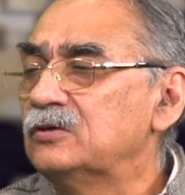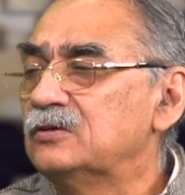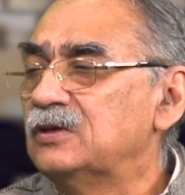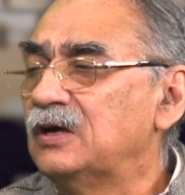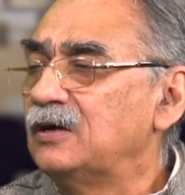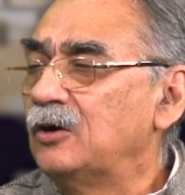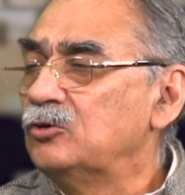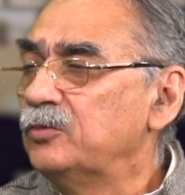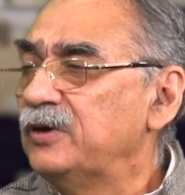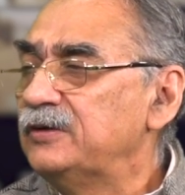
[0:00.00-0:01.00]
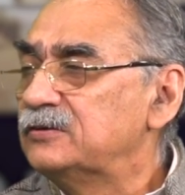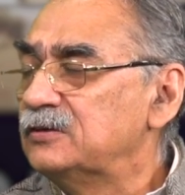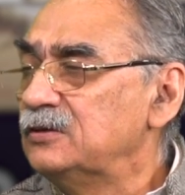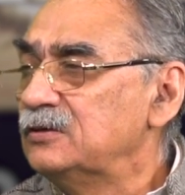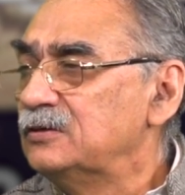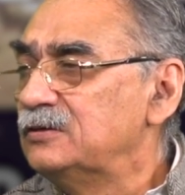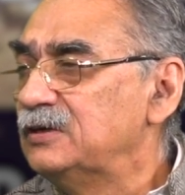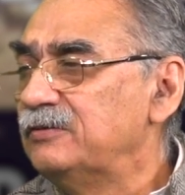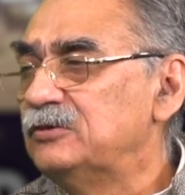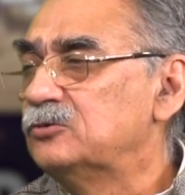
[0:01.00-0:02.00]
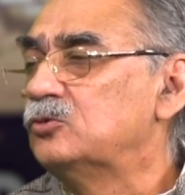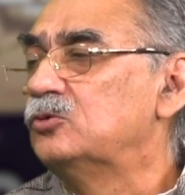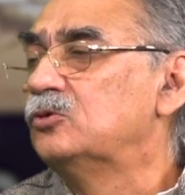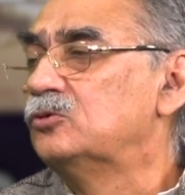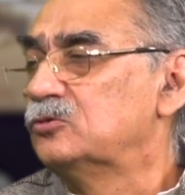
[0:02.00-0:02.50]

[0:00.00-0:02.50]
there are now debates in TV studios.